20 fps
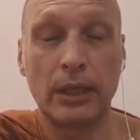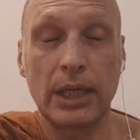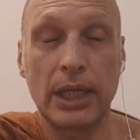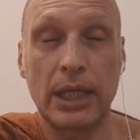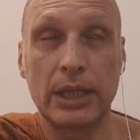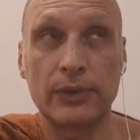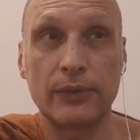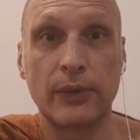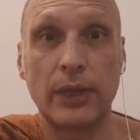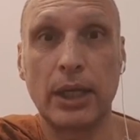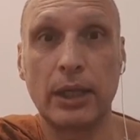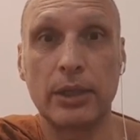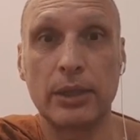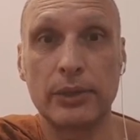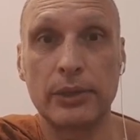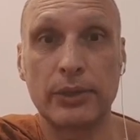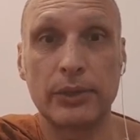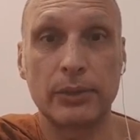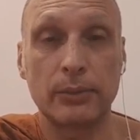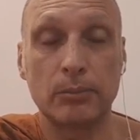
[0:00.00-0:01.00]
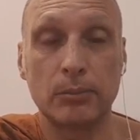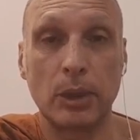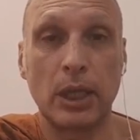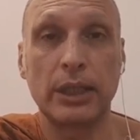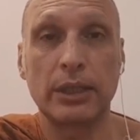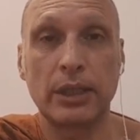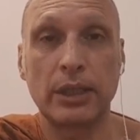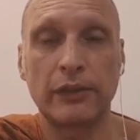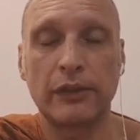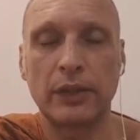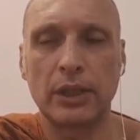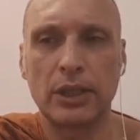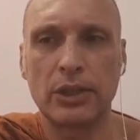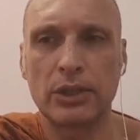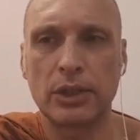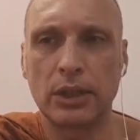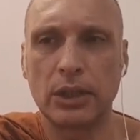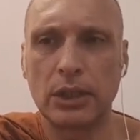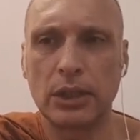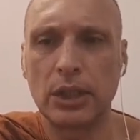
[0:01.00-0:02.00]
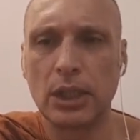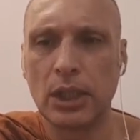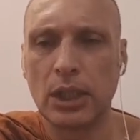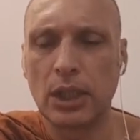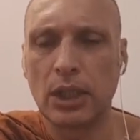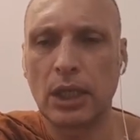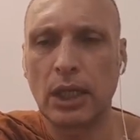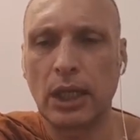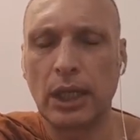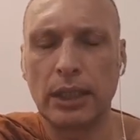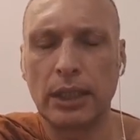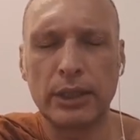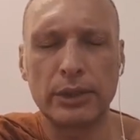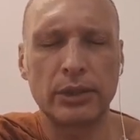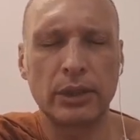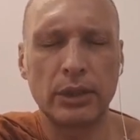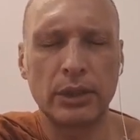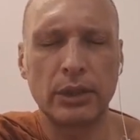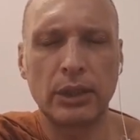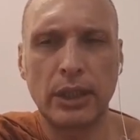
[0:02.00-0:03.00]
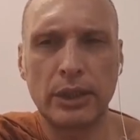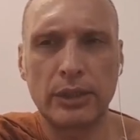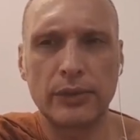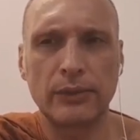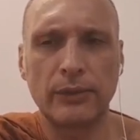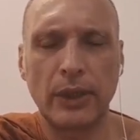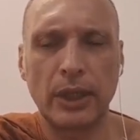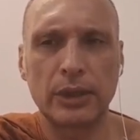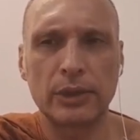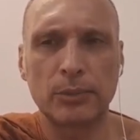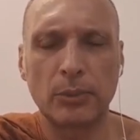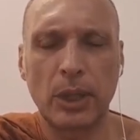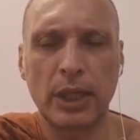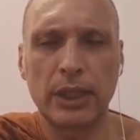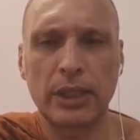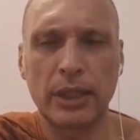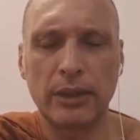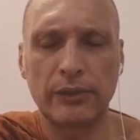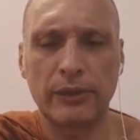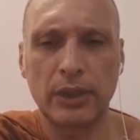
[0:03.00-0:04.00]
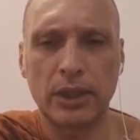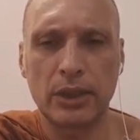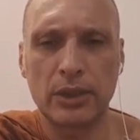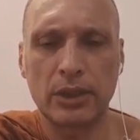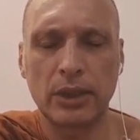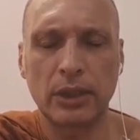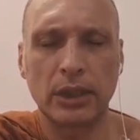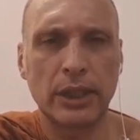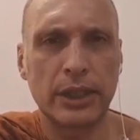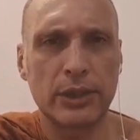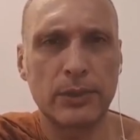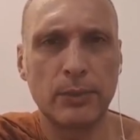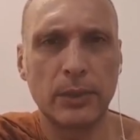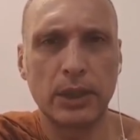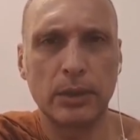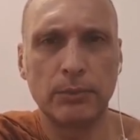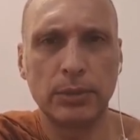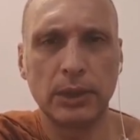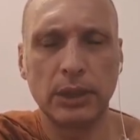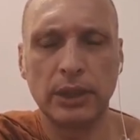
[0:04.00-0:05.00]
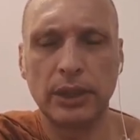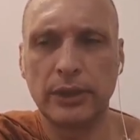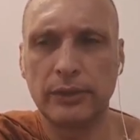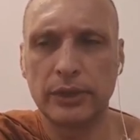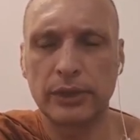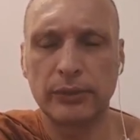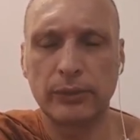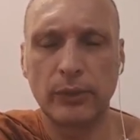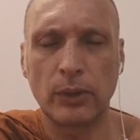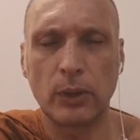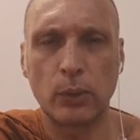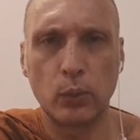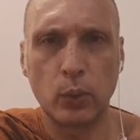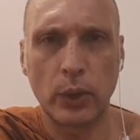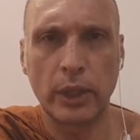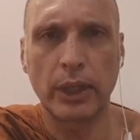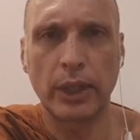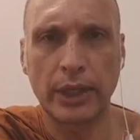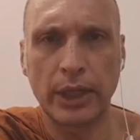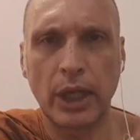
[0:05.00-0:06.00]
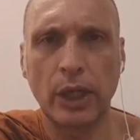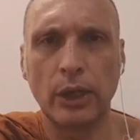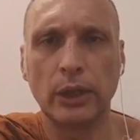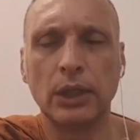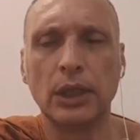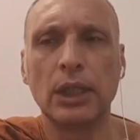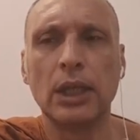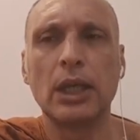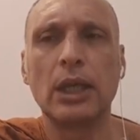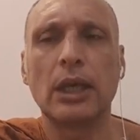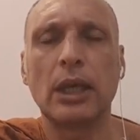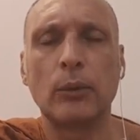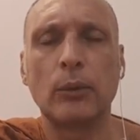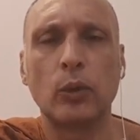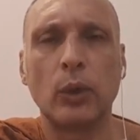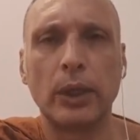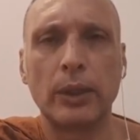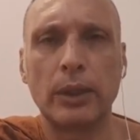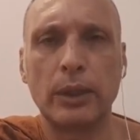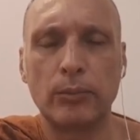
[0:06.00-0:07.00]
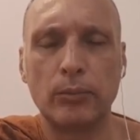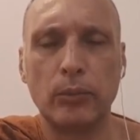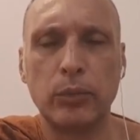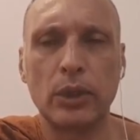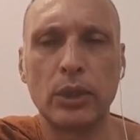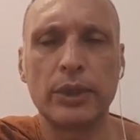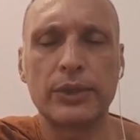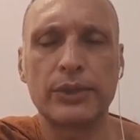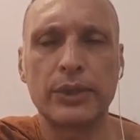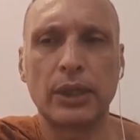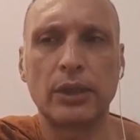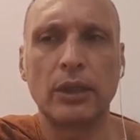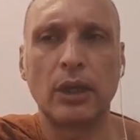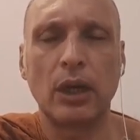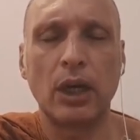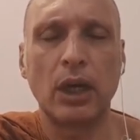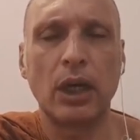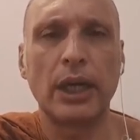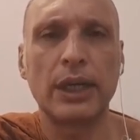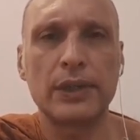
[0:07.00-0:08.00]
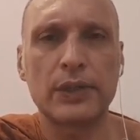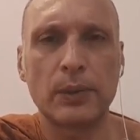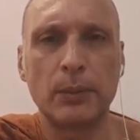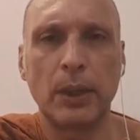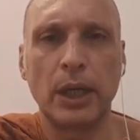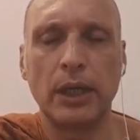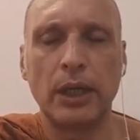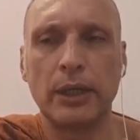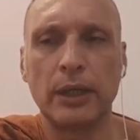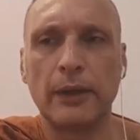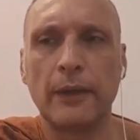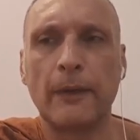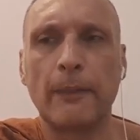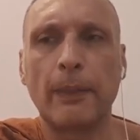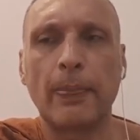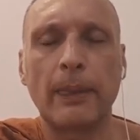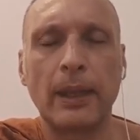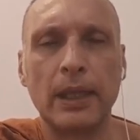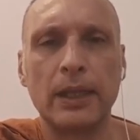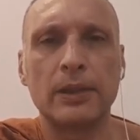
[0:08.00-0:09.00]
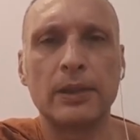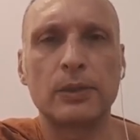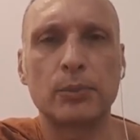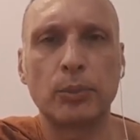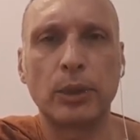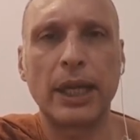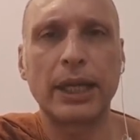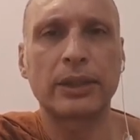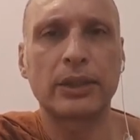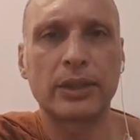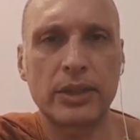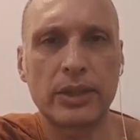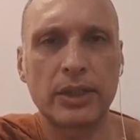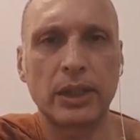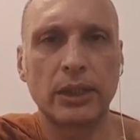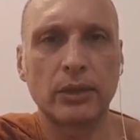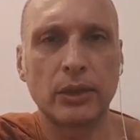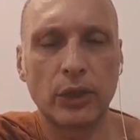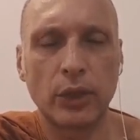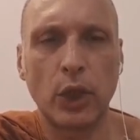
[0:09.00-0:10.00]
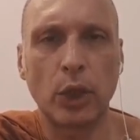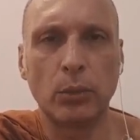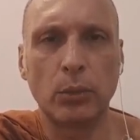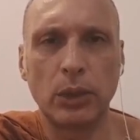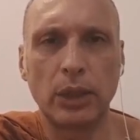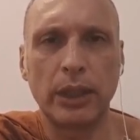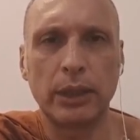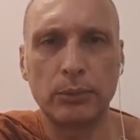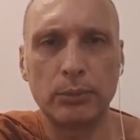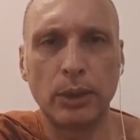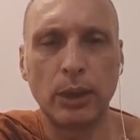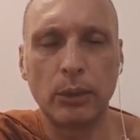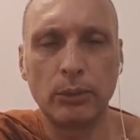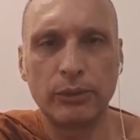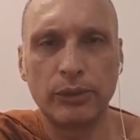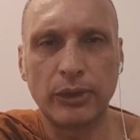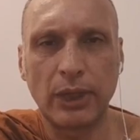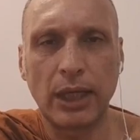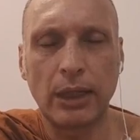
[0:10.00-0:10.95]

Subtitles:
as far as my definition, as far as my definition leads me to believe, as for what I know. What Buddha said, the highest merit is practicing the Noble Eightfold